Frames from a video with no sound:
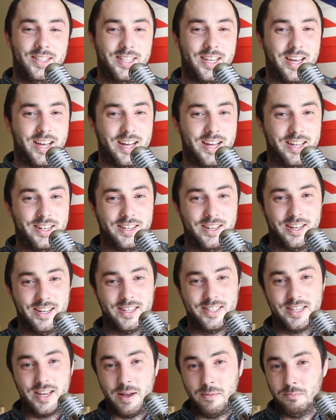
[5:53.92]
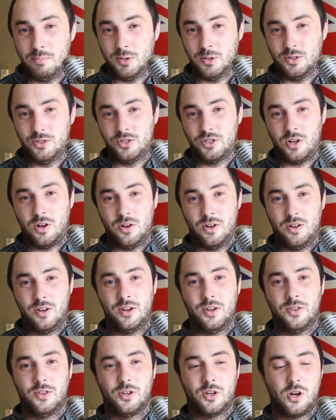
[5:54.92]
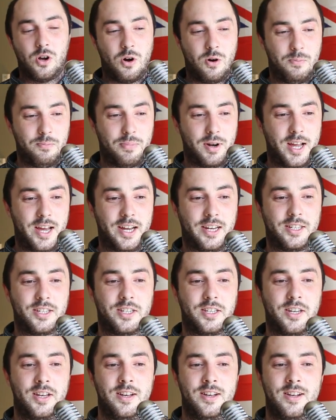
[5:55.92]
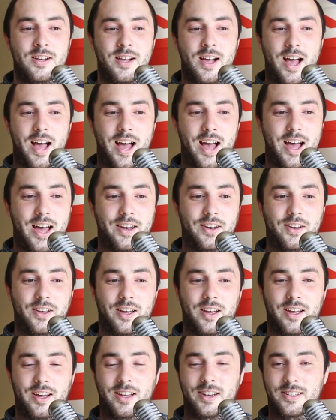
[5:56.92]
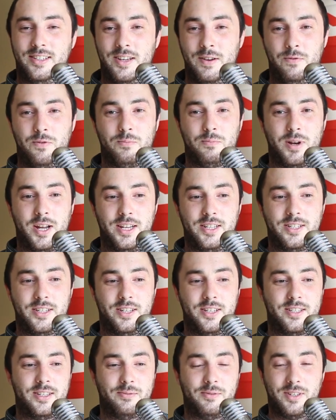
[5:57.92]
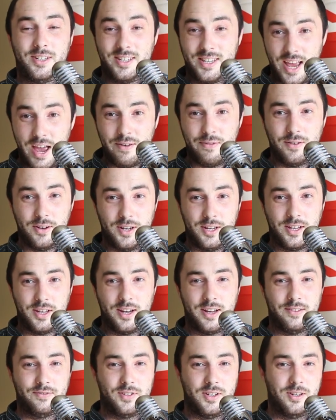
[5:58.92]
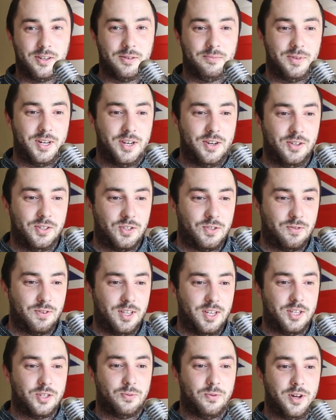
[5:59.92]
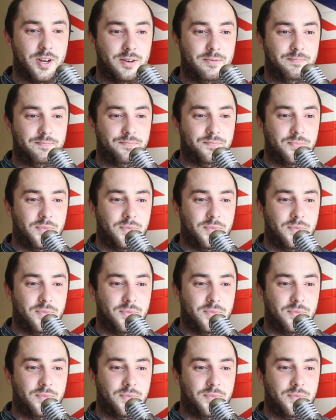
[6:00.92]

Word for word: They had temples on the complex, and in different places. I'm definitely going to have to look at my notes for this one.